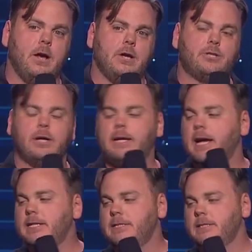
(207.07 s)
So I
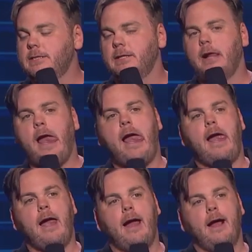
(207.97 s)
guess
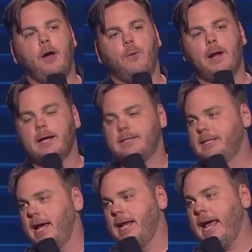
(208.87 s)
when I
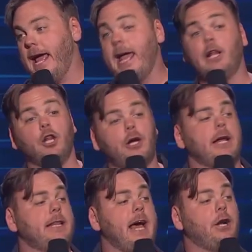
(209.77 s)
said, hey, look
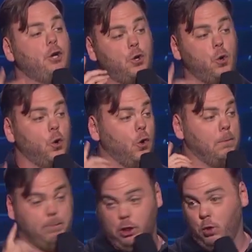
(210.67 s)
at that
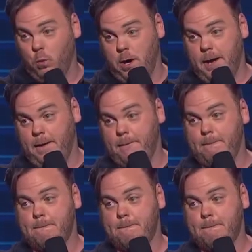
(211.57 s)
cool blue one,